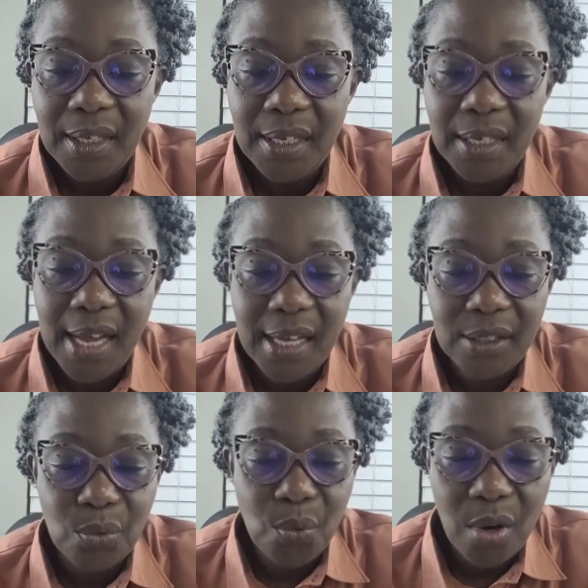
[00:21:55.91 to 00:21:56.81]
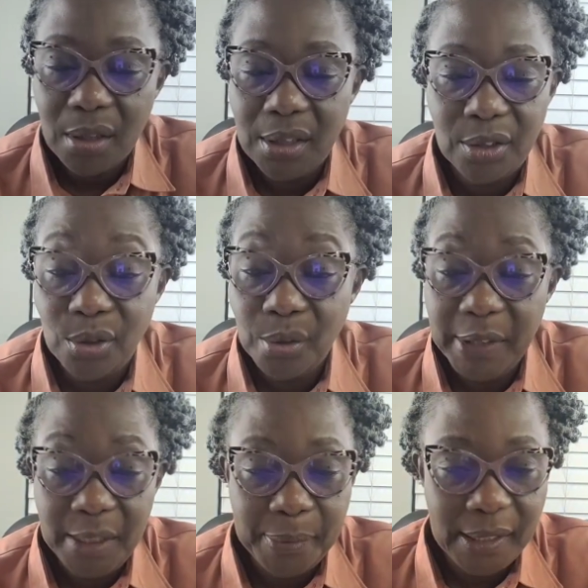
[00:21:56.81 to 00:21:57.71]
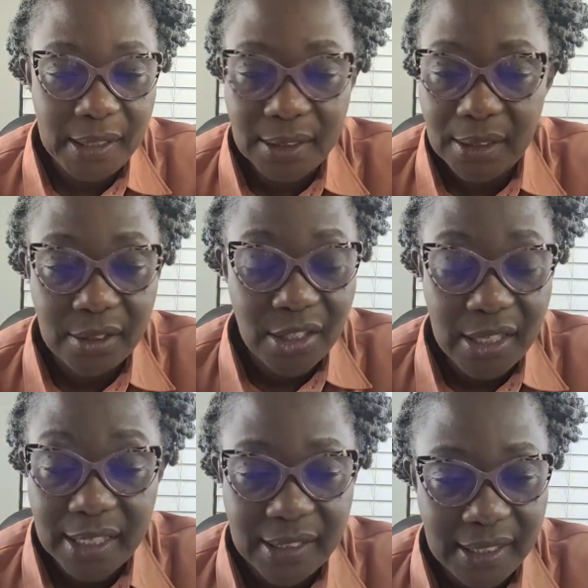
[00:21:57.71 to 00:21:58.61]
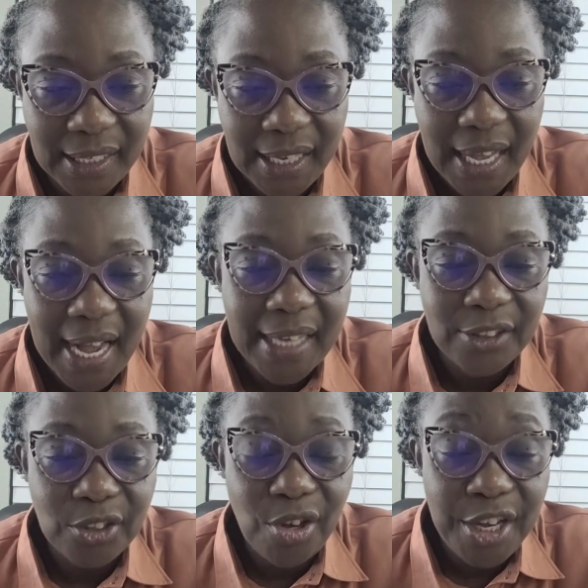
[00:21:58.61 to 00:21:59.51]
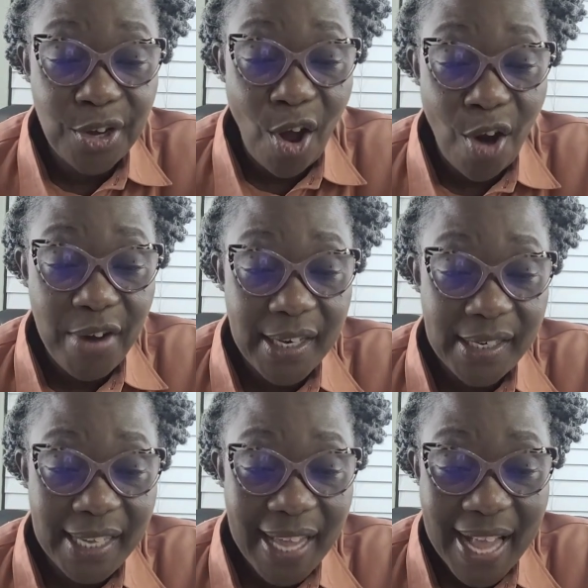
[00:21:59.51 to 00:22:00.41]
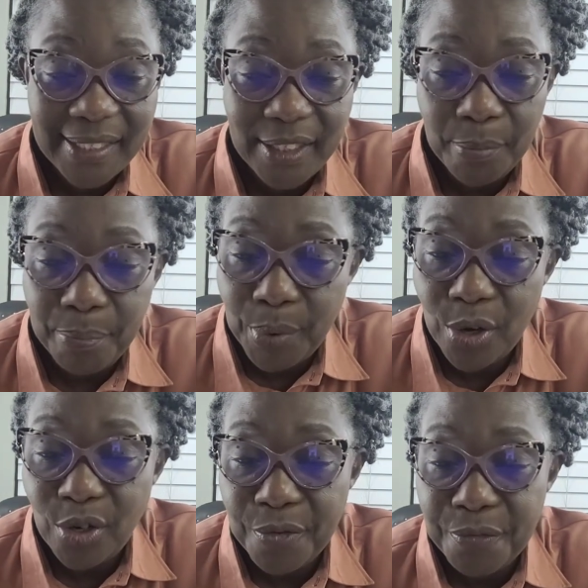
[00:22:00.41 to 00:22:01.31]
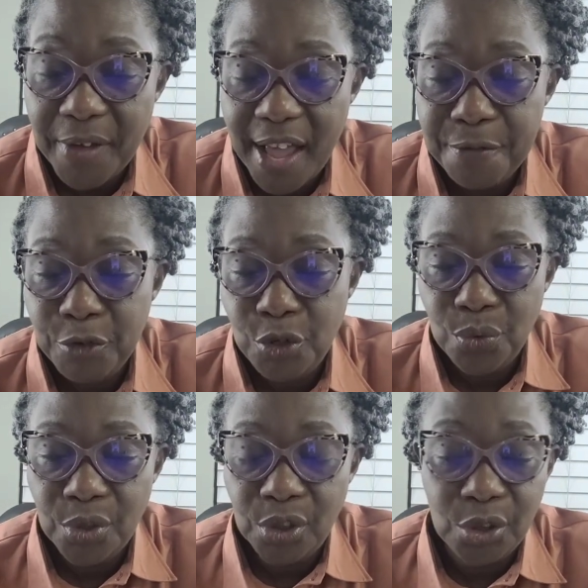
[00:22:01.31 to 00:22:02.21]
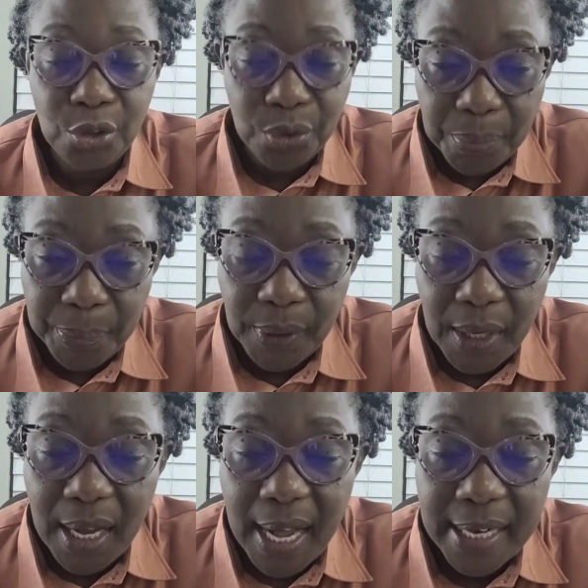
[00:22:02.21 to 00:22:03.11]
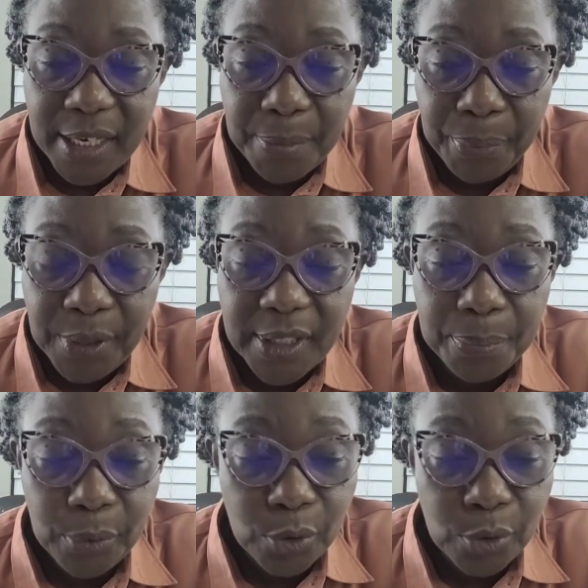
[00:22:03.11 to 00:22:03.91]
He has worked so many places, honestly, and he currently heads the board of F Duos Group and the principal